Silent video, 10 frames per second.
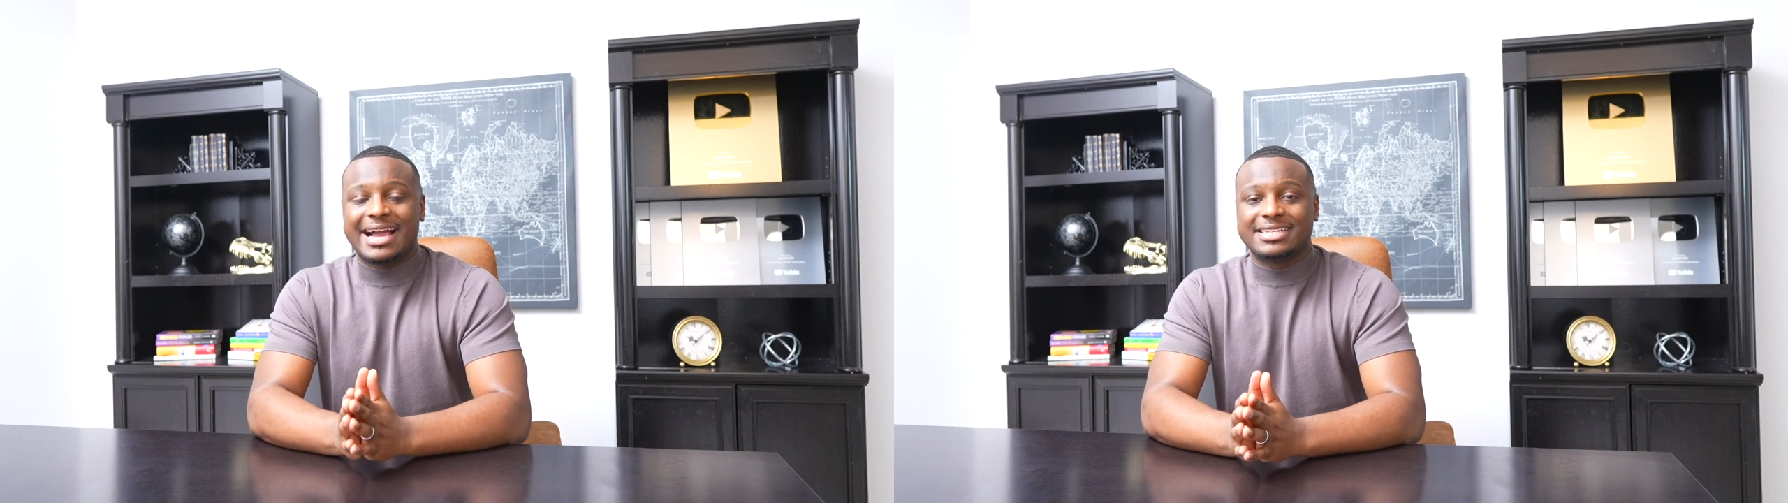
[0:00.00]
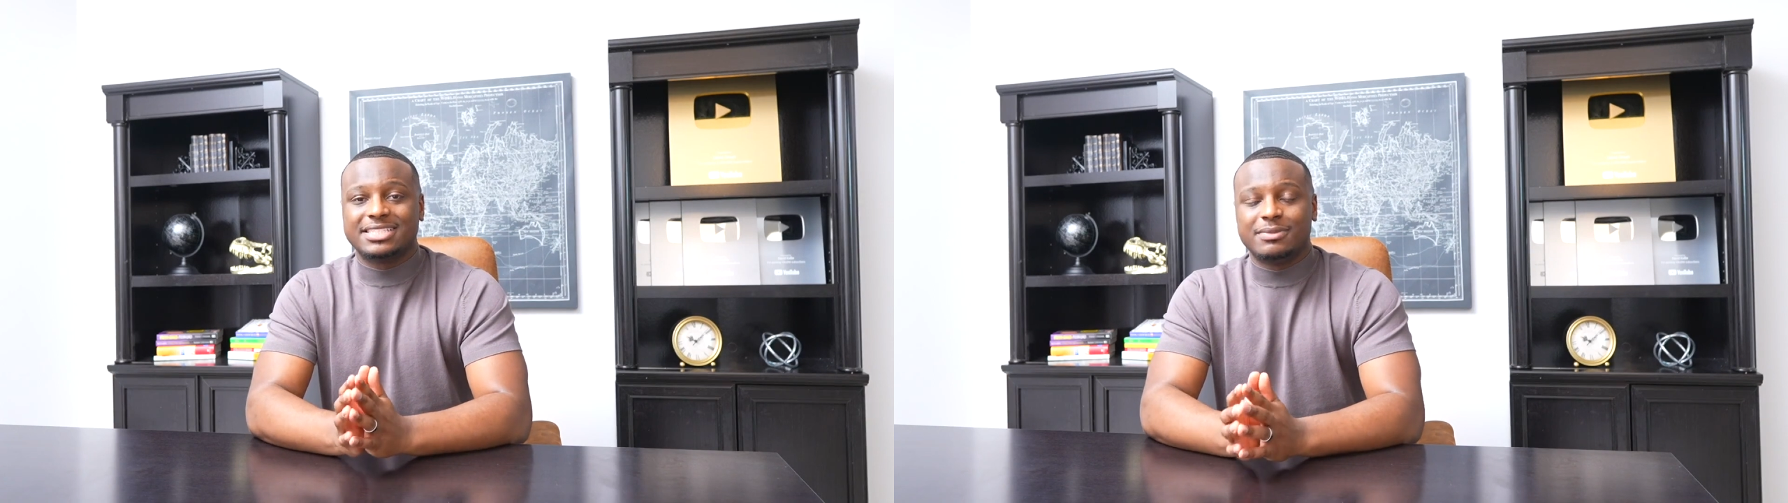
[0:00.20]

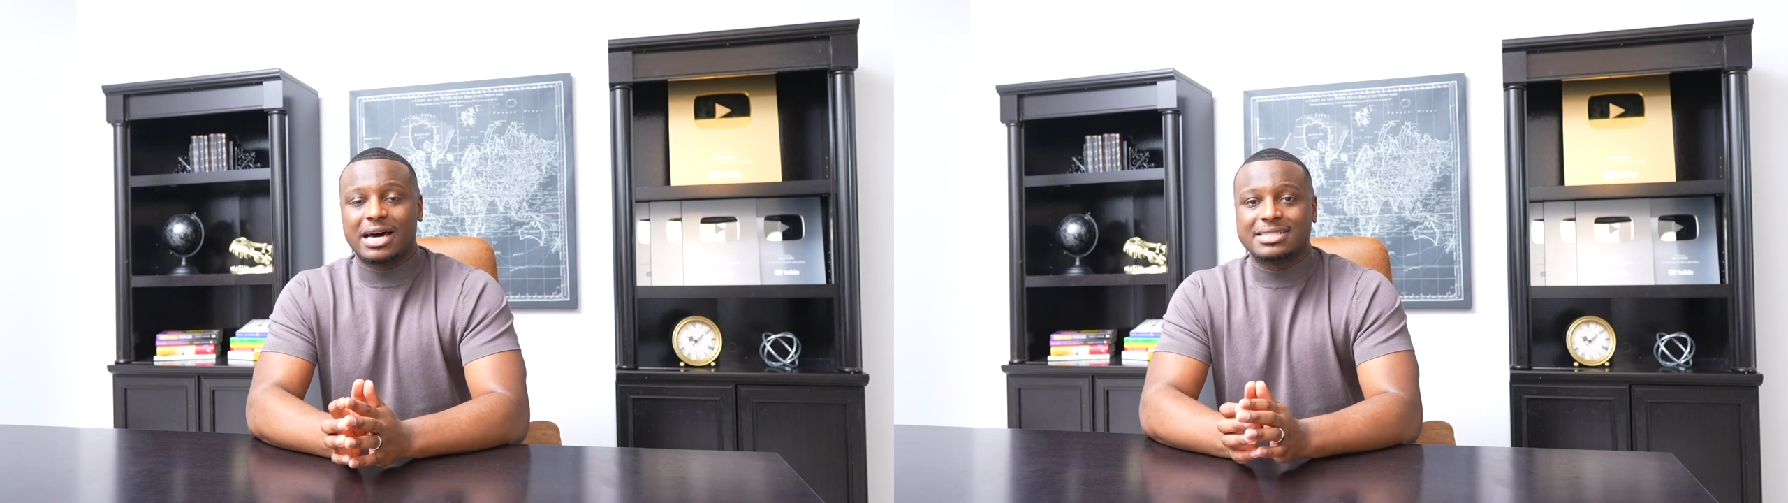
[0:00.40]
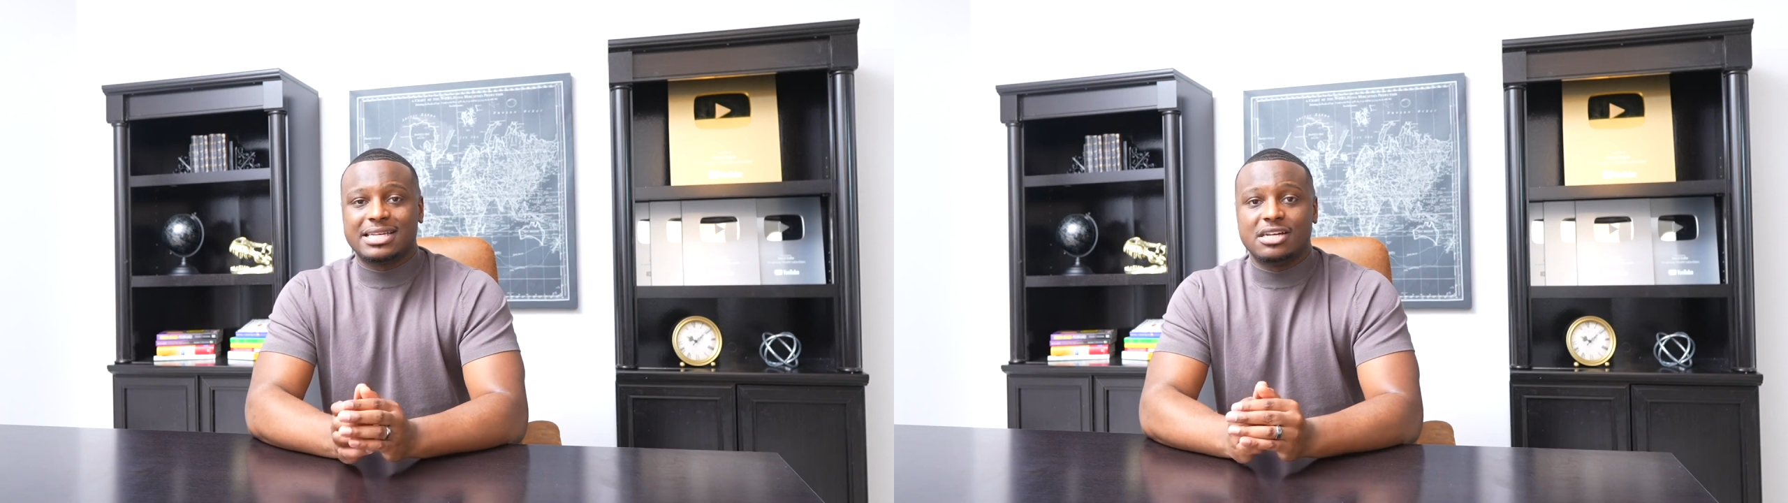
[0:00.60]
actually
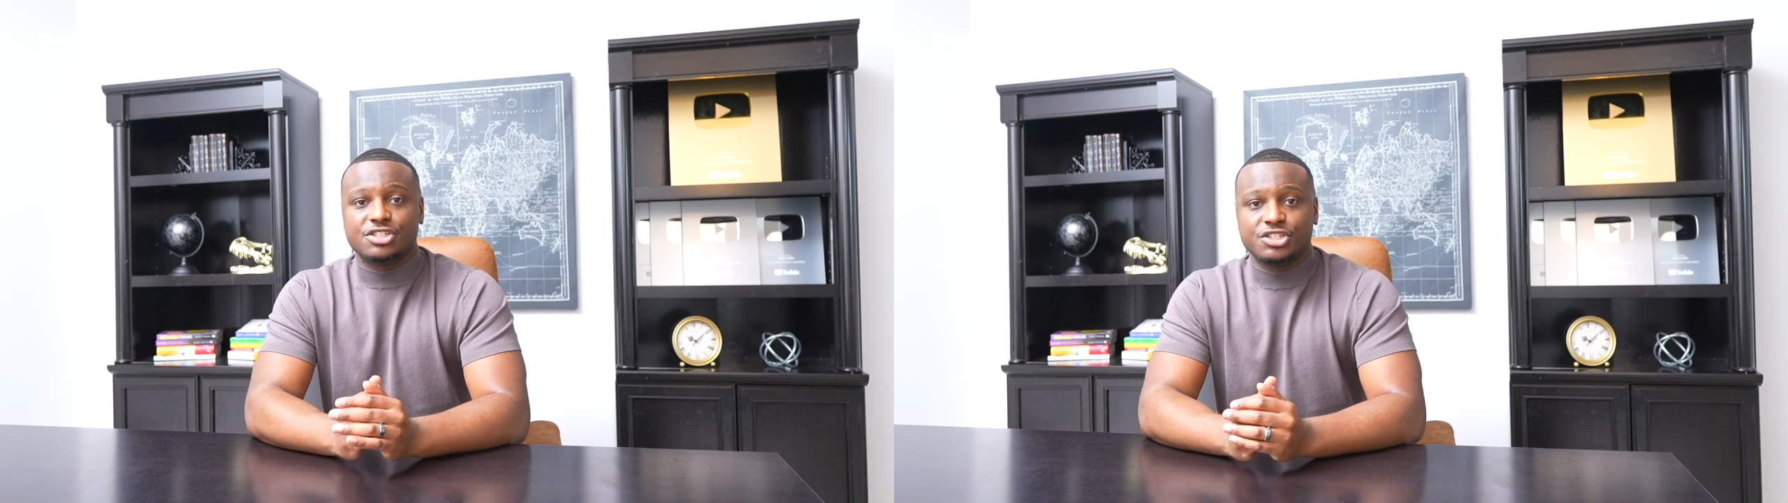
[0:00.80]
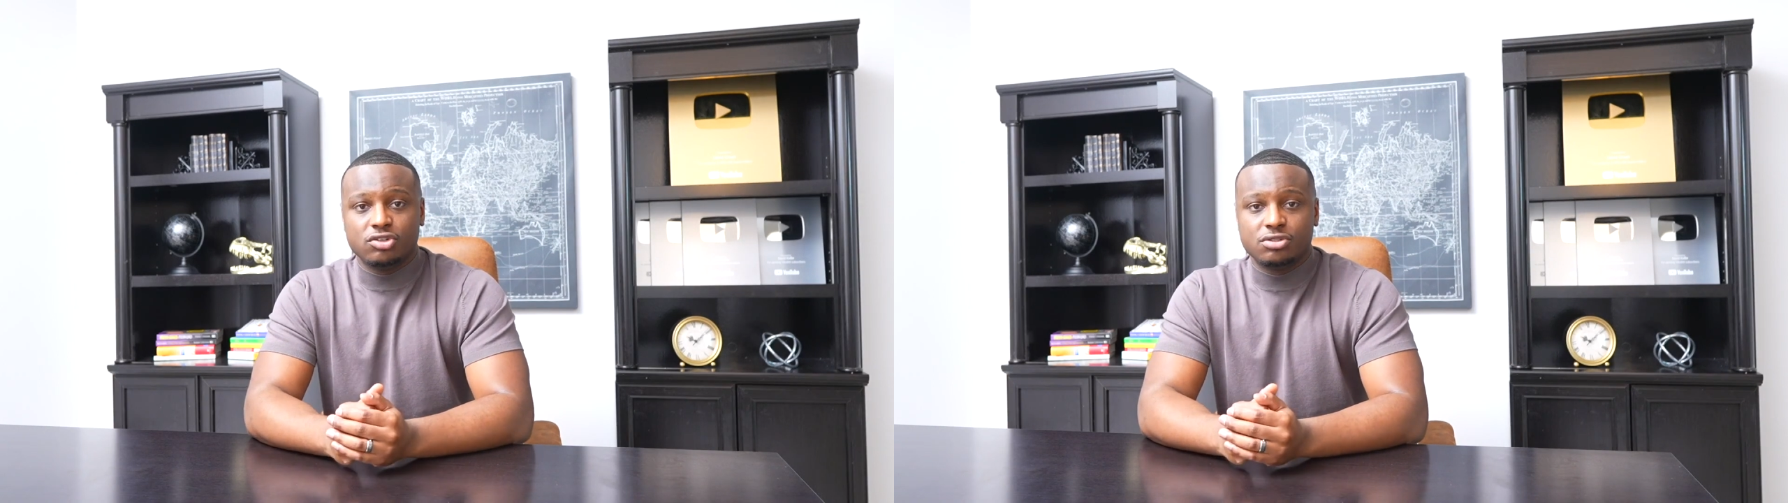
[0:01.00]
monetize
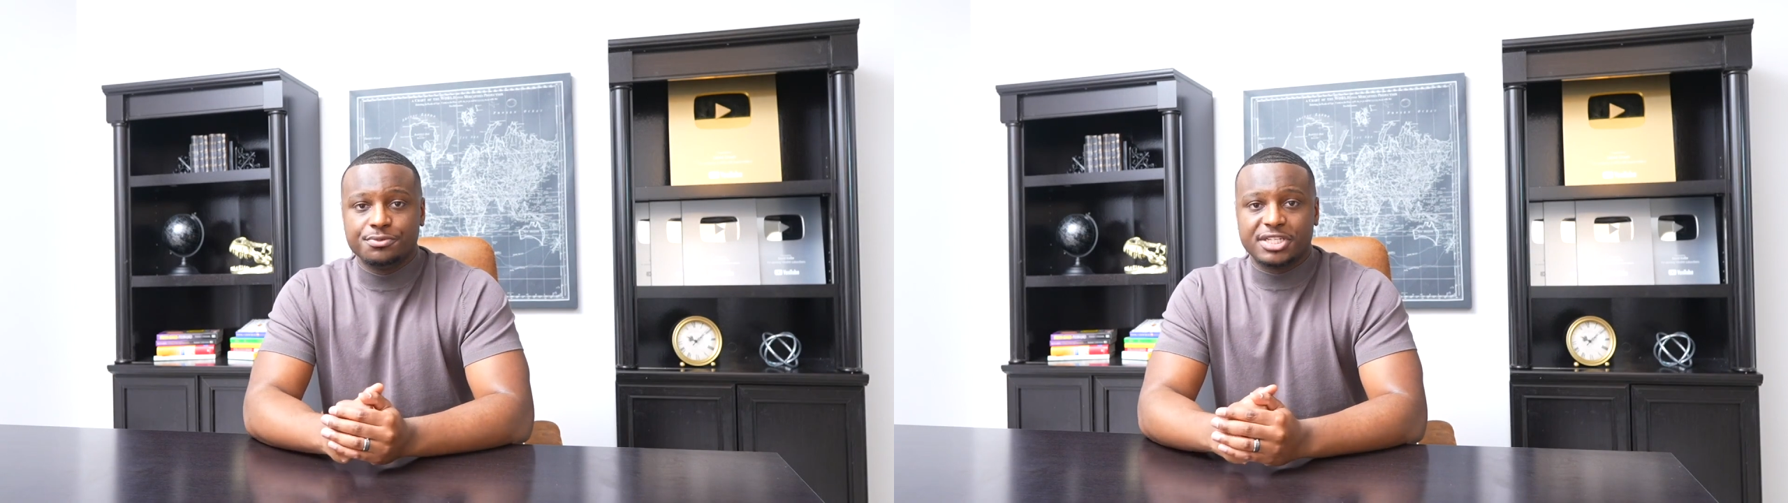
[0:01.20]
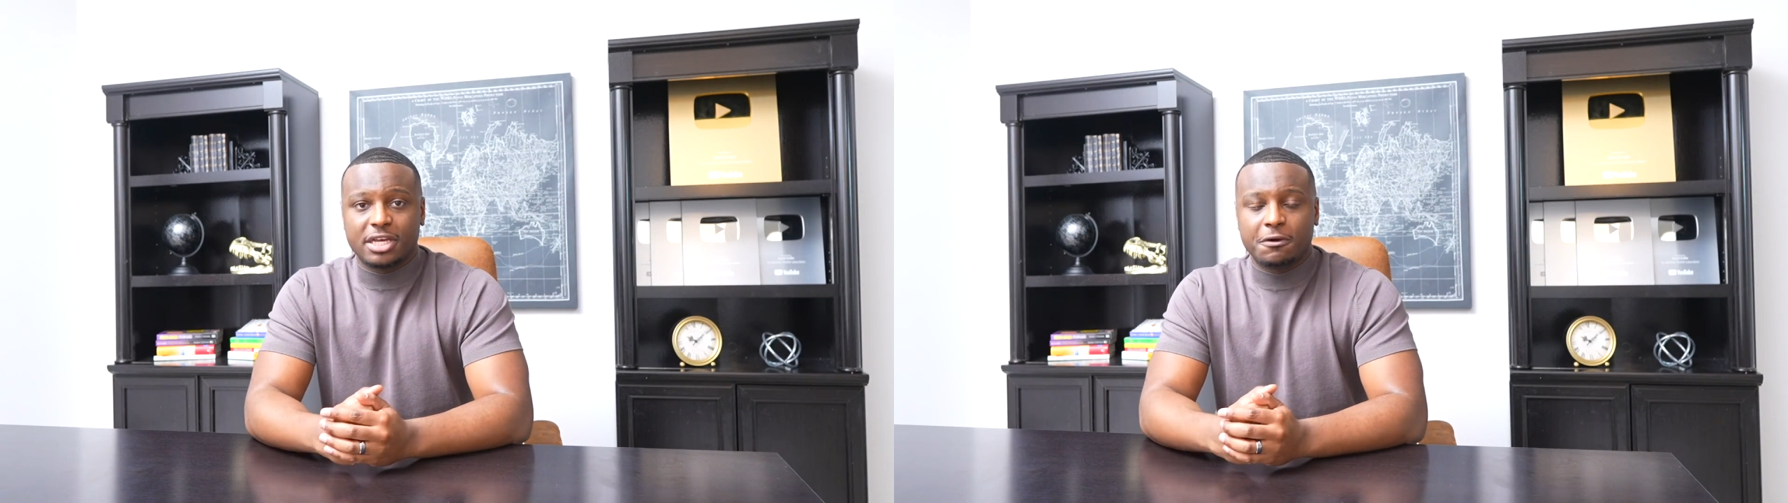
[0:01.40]
your YouTube
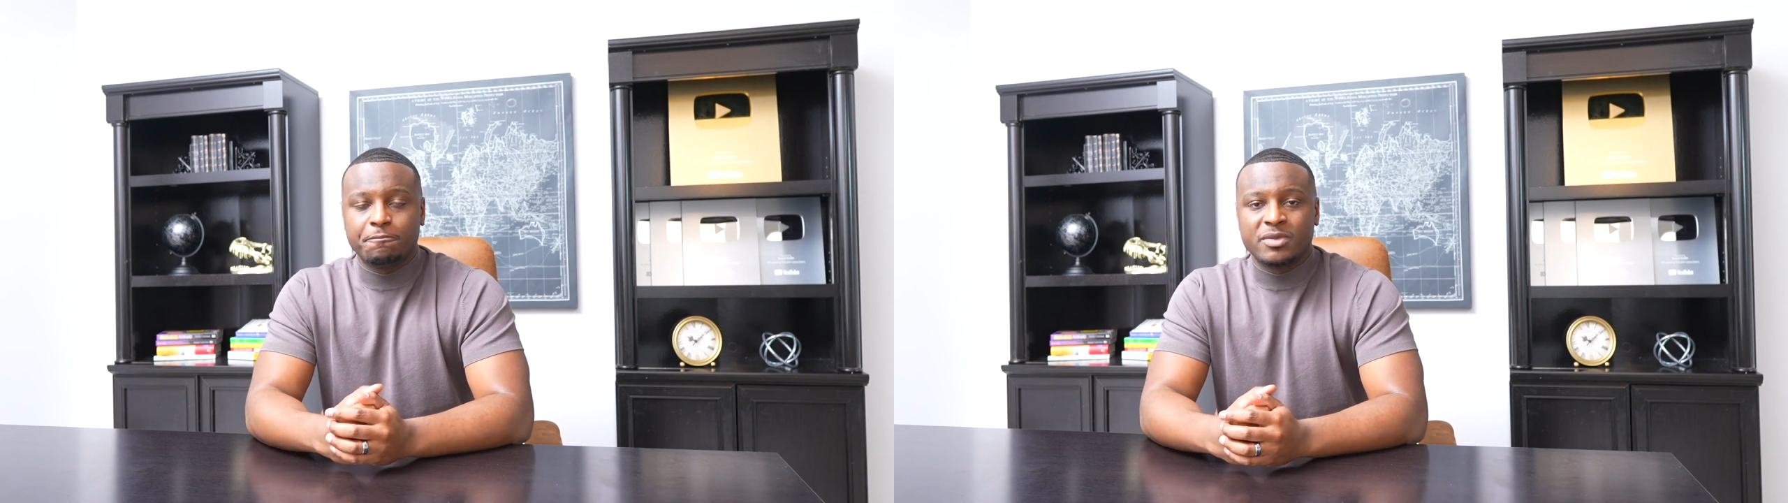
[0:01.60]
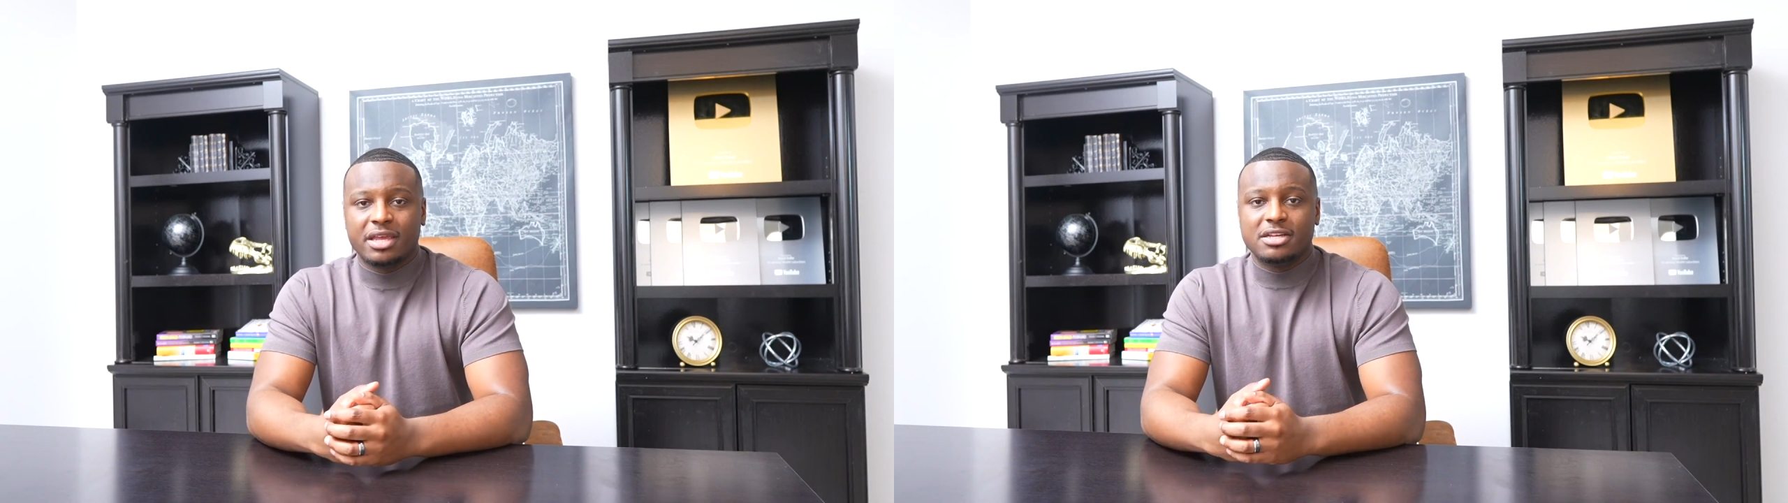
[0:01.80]
channel